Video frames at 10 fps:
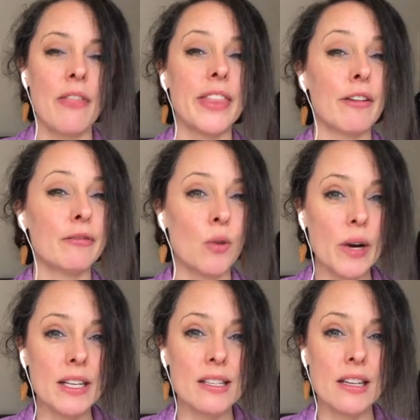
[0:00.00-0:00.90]
Their
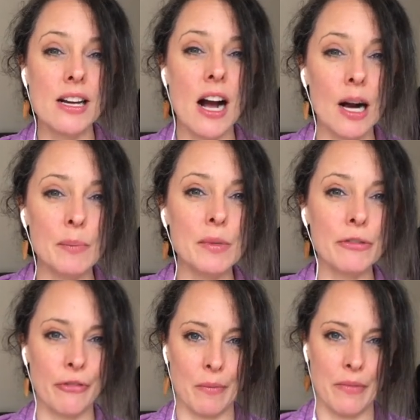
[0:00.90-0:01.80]
voice comes
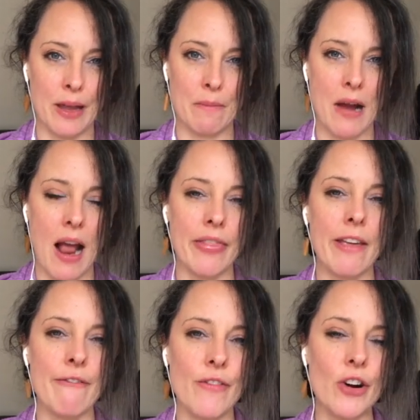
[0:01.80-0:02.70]
from them, and
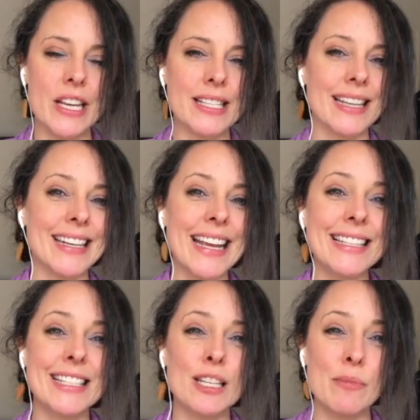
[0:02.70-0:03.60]
their voice
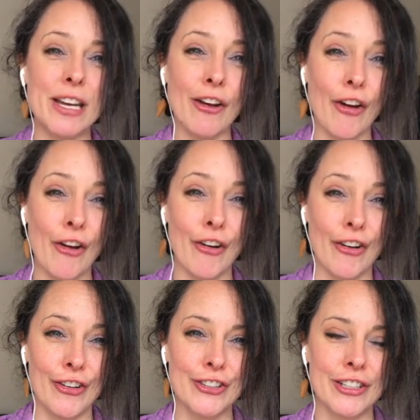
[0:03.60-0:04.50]
needs to be
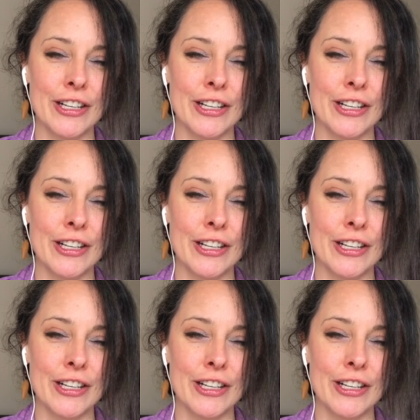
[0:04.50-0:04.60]
heard.